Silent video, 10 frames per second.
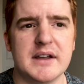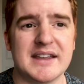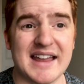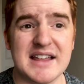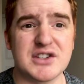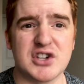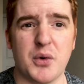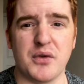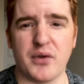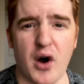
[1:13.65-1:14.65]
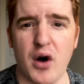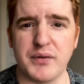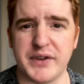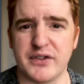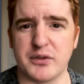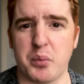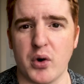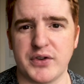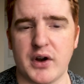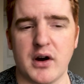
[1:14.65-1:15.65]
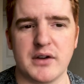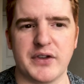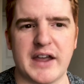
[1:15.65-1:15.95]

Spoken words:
getting so involved in sports cards.